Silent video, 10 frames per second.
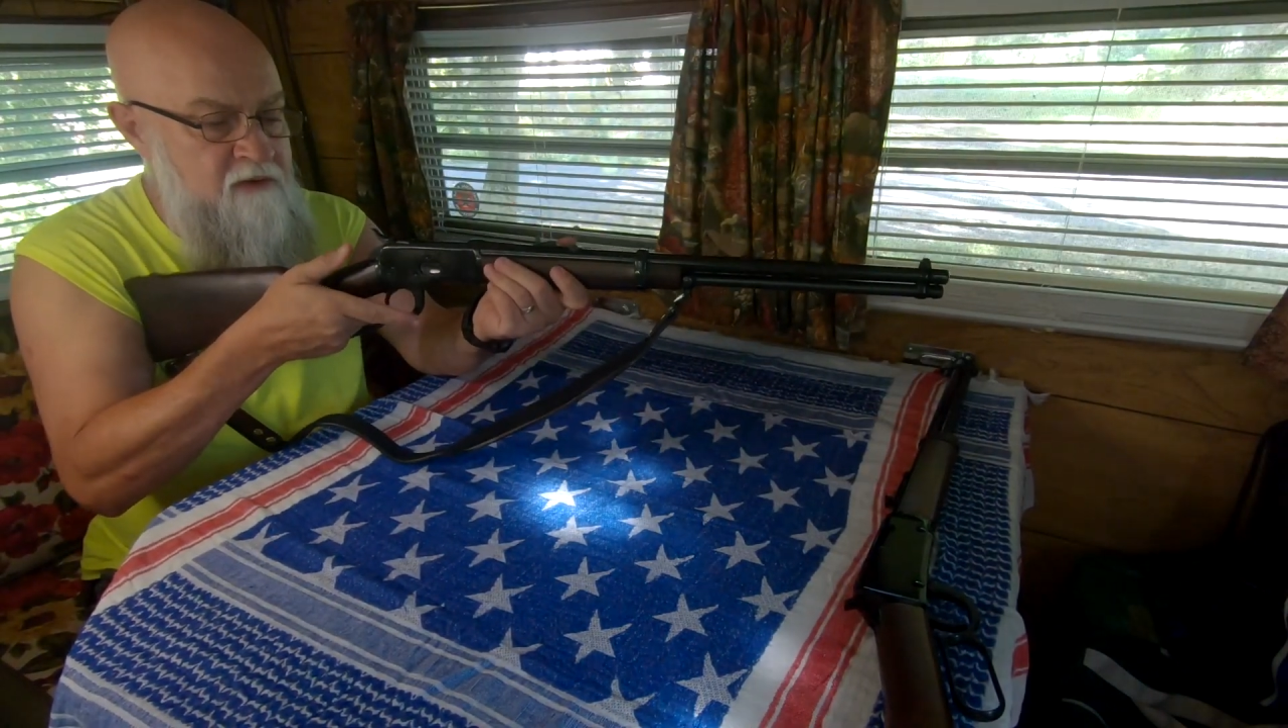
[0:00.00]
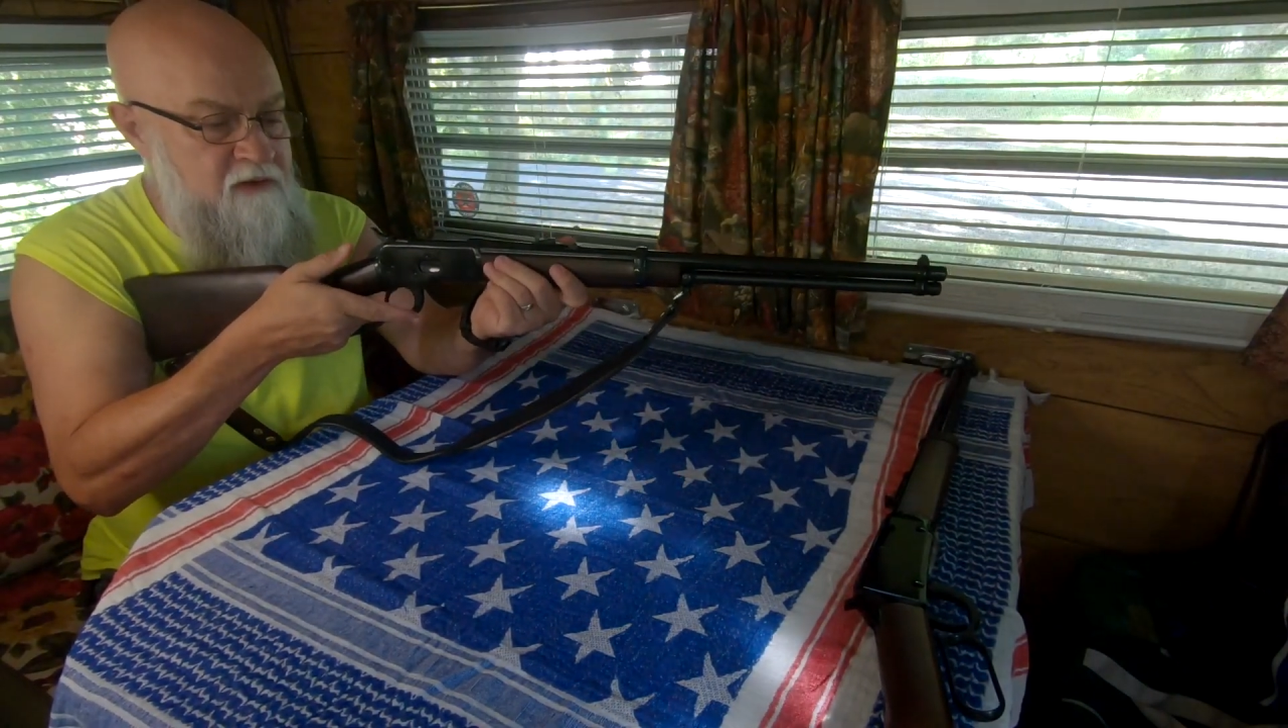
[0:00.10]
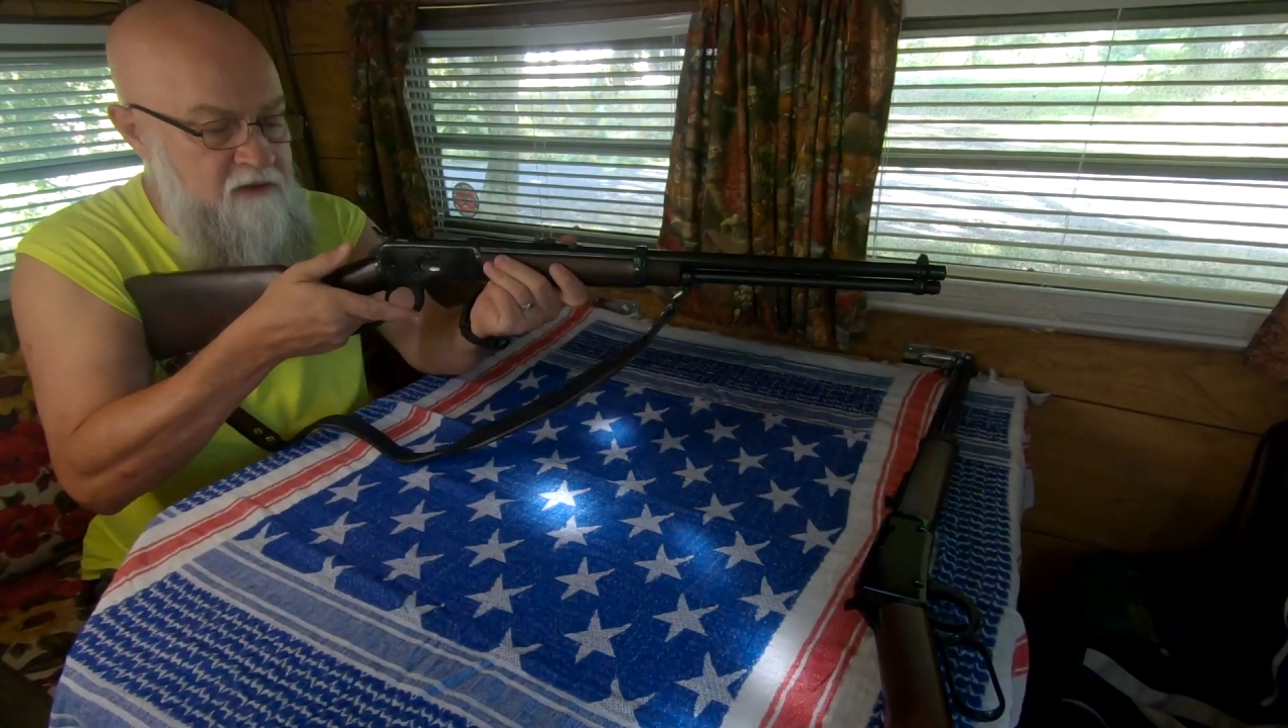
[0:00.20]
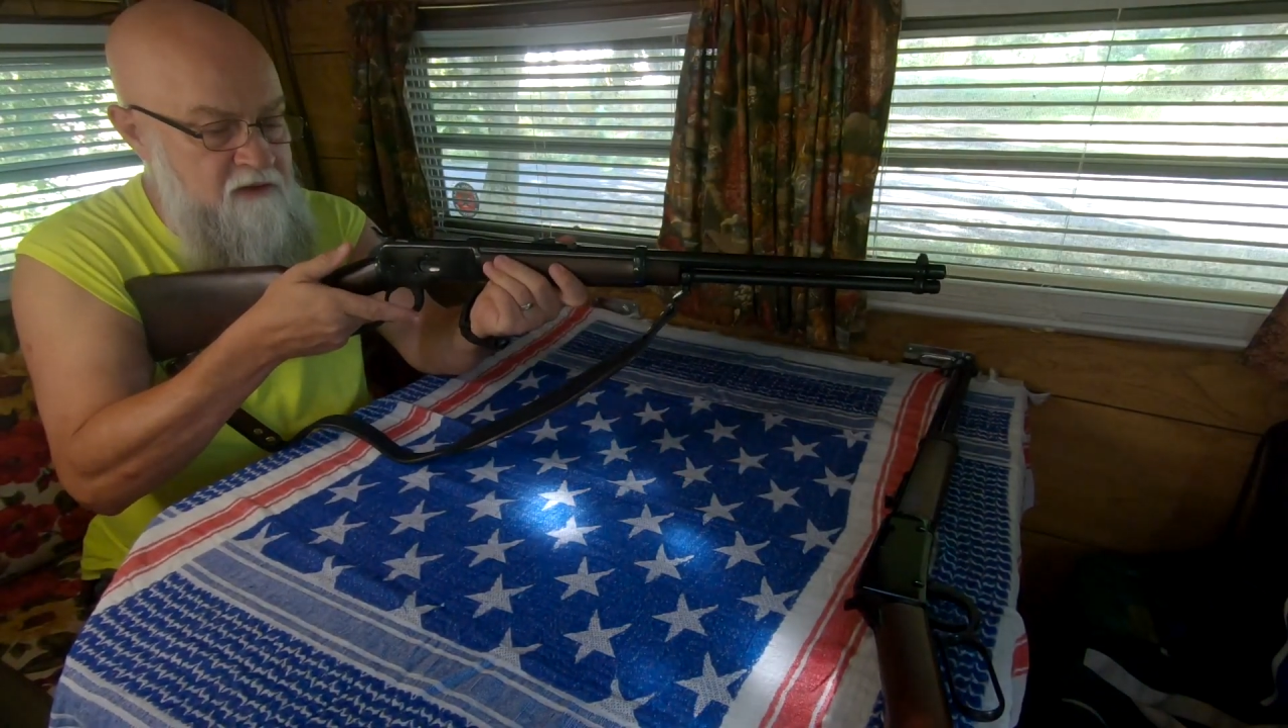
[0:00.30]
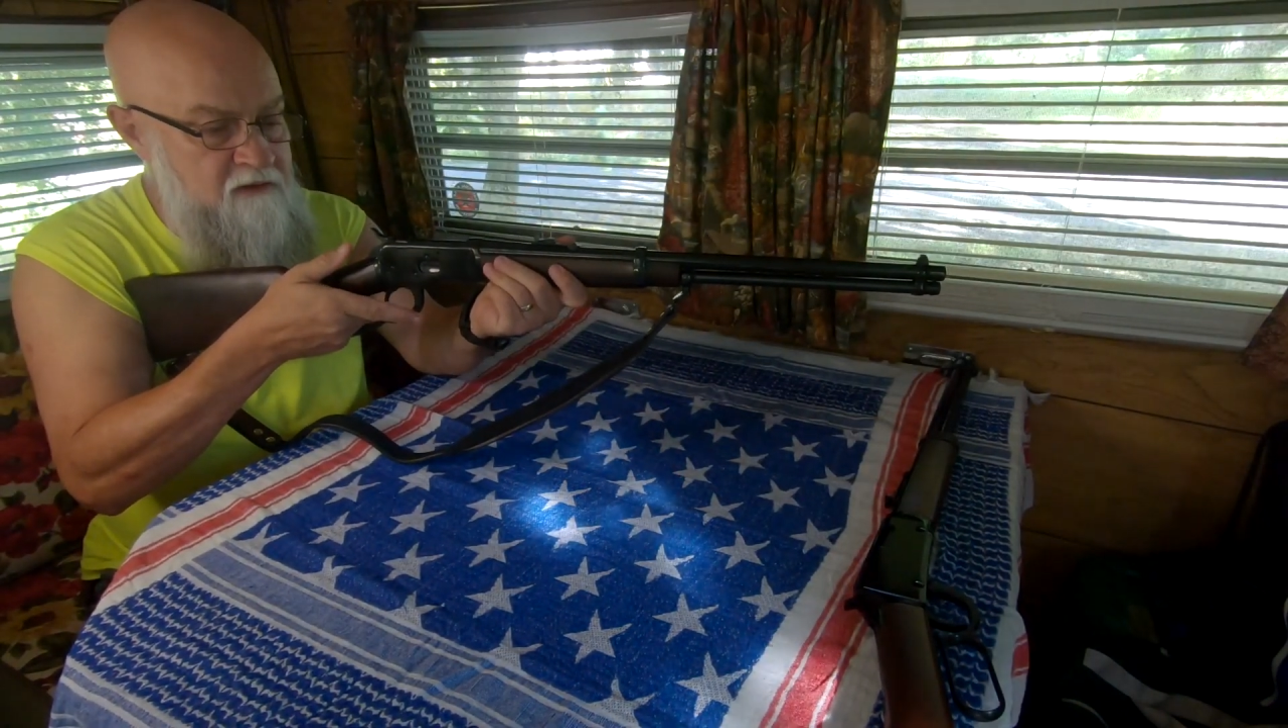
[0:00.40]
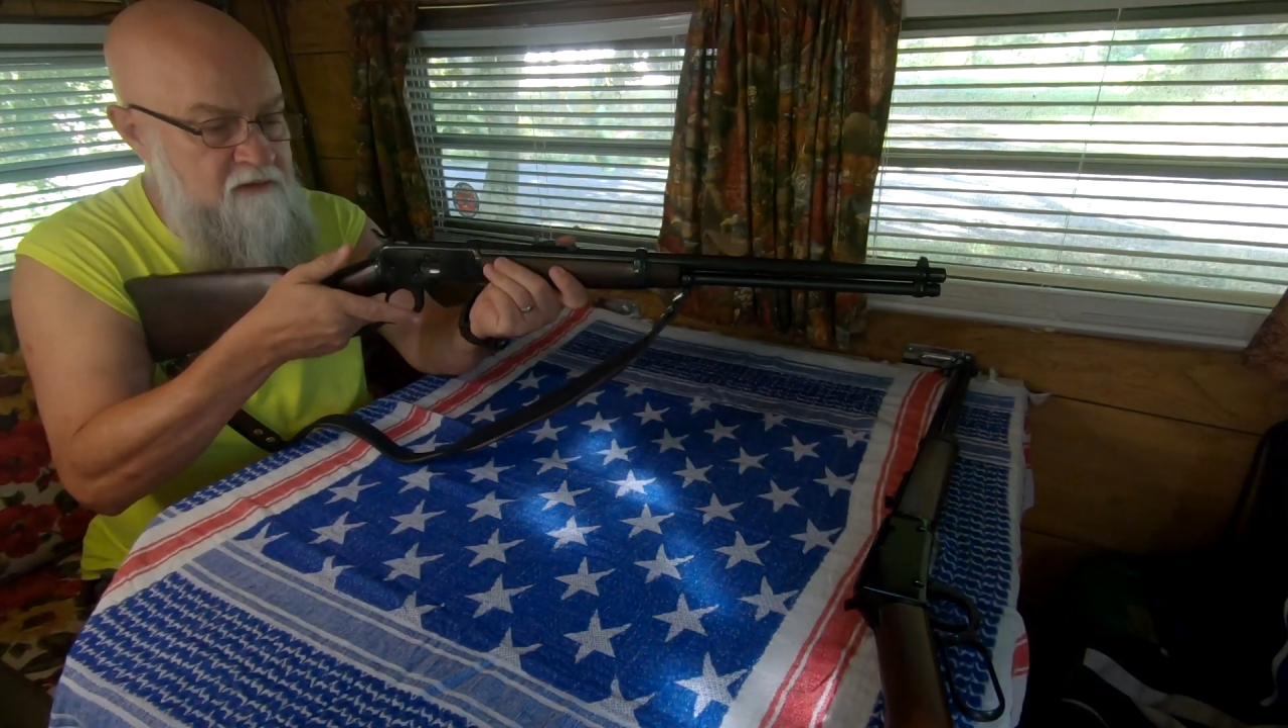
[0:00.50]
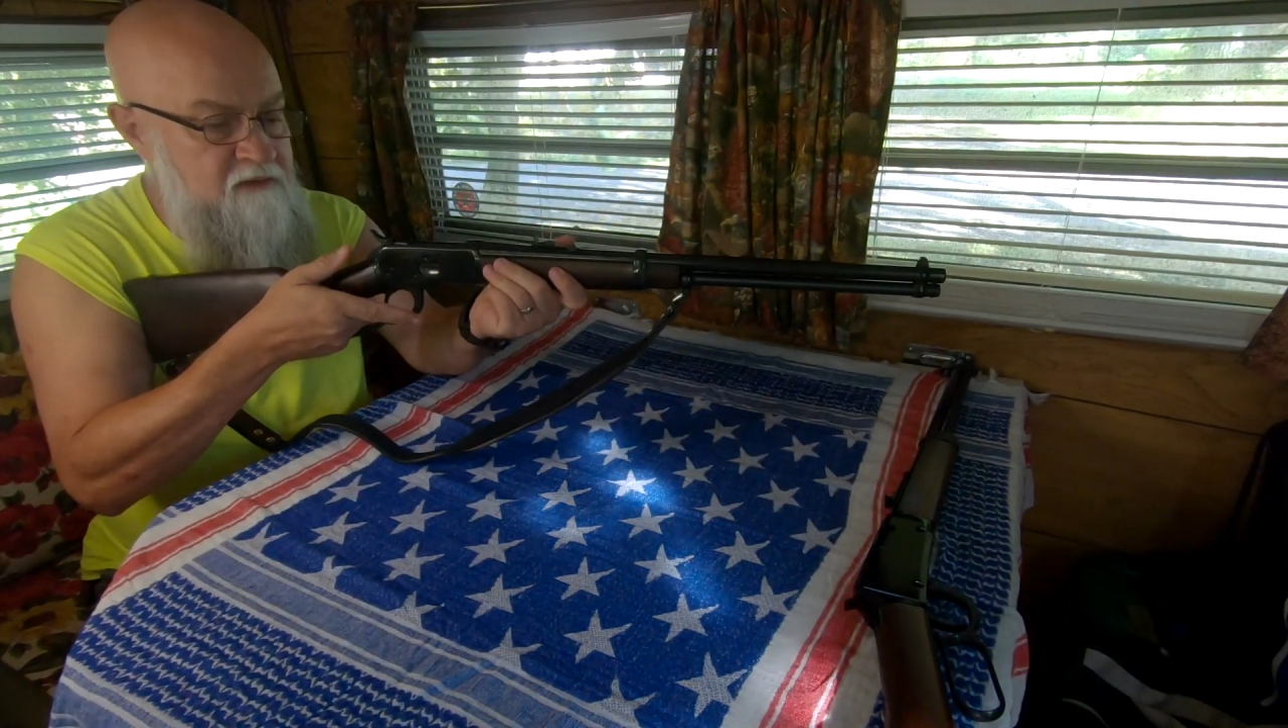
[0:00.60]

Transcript: And